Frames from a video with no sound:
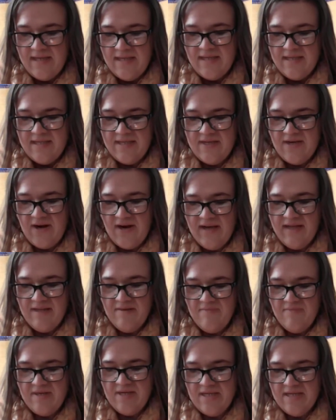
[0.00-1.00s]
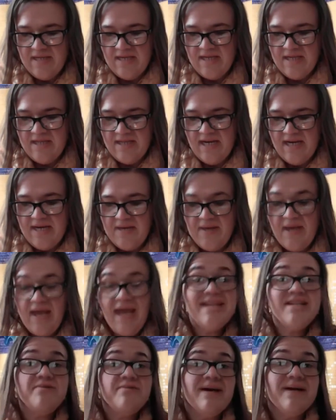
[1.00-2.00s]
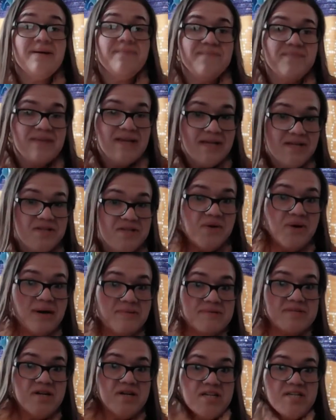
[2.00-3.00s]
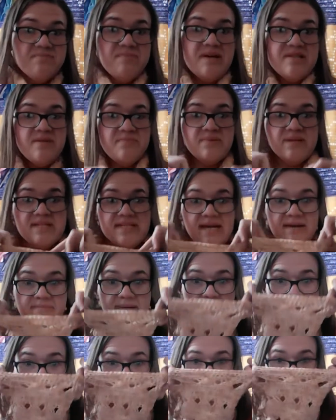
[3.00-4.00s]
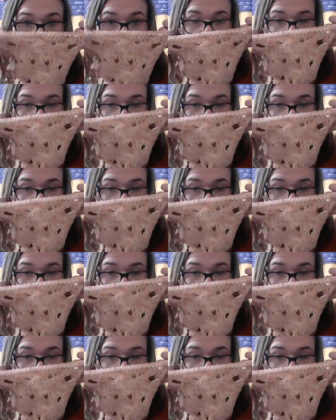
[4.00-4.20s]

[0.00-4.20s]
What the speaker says: Sorry, let me just get that. Anyway, so I was talking about the Playtime Cowl